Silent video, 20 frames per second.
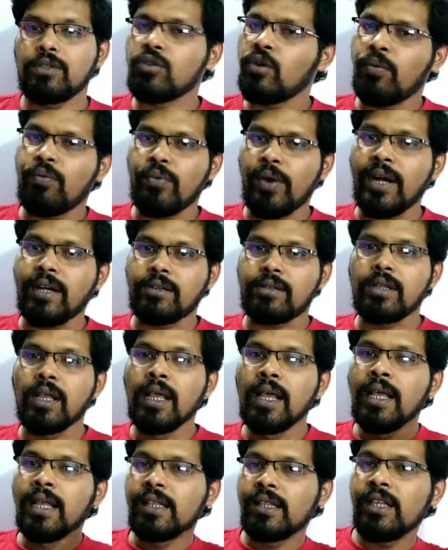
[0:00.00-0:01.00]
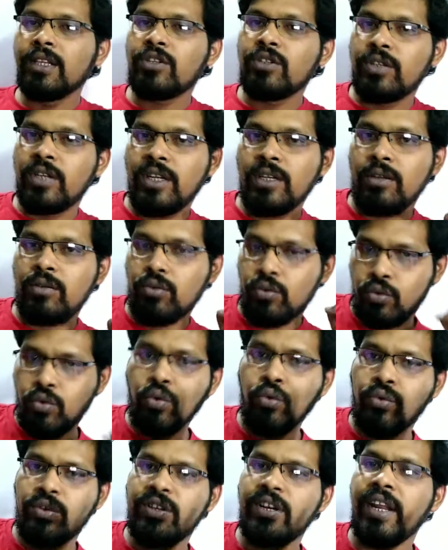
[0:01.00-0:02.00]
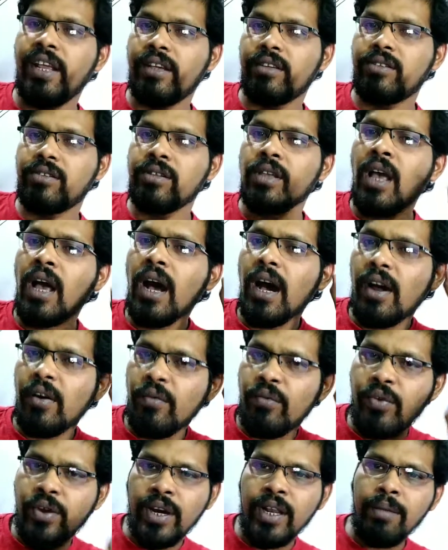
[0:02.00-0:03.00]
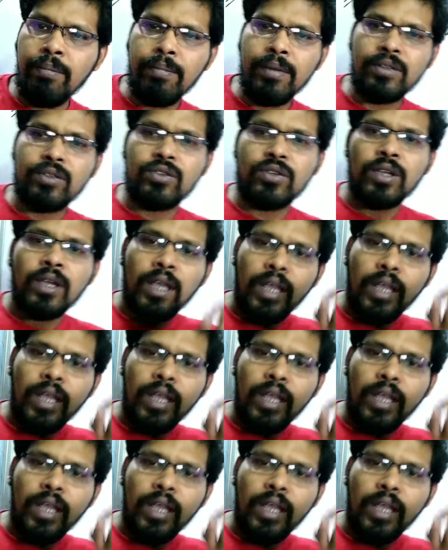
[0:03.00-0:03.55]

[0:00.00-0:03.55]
So friends, these two tricks are very much